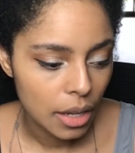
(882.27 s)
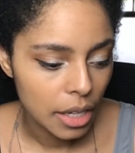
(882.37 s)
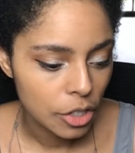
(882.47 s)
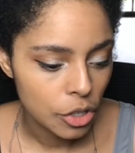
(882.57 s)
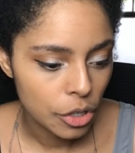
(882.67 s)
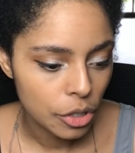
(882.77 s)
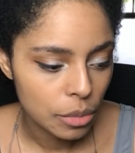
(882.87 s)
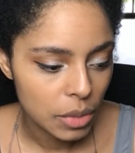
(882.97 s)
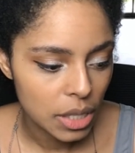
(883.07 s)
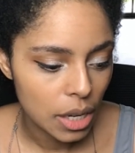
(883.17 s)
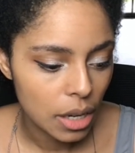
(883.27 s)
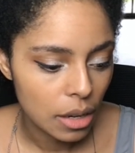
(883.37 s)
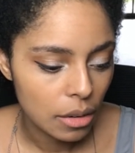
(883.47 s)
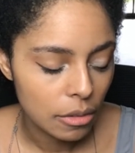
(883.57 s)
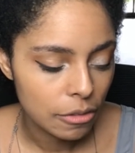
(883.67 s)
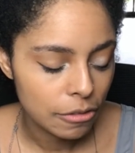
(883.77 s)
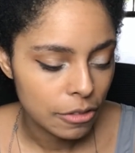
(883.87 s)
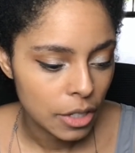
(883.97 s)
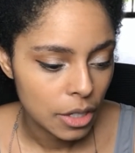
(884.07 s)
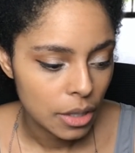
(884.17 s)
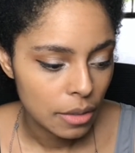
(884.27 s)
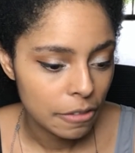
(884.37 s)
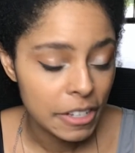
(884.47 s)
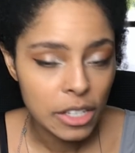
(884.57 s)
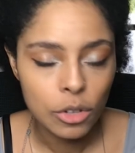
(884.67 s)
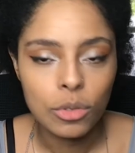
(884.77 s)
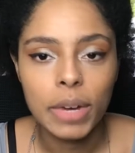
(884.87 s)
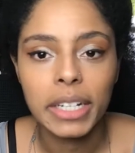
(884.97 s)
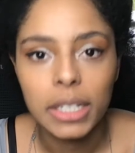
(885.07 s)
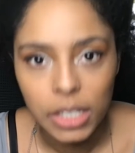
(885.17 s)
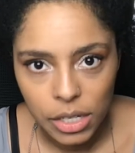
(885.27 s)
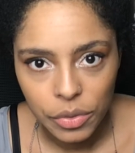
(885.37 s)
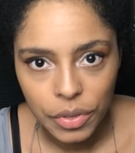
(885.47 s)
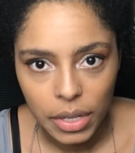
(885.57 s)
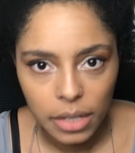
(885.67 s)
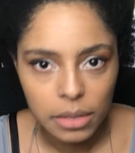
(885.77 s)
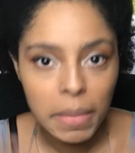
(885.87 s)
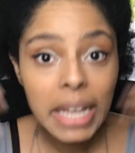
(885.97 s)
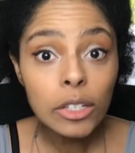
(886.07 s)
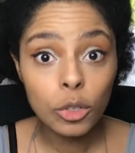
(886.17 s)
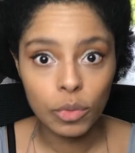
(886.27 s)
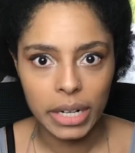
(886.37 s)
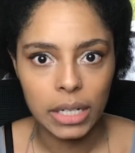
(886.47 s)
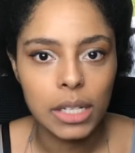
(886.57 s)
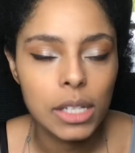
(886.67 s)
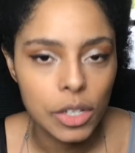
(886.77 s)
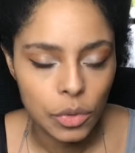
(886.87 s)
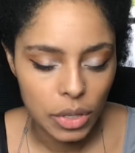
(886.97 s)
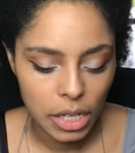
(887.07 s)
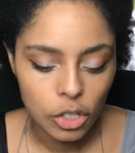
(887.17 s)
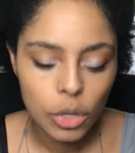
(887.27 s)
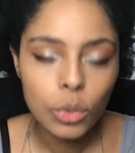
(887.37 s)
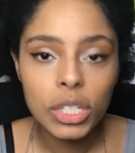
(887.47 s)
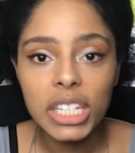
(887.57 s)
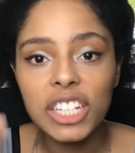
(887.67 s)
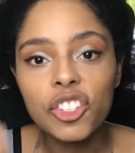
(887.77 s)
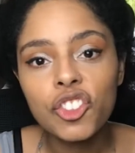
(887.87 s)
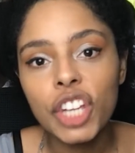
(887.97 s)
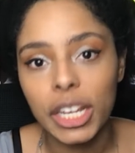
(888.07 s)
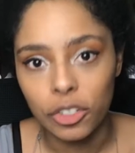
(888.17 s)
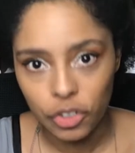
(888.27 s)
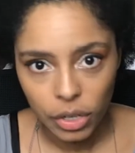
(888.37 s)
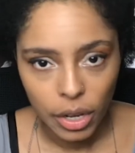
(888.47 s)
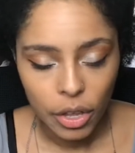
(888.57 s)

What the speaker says: in terms of physical readiness to do things, mental readiness to do things. Those things change.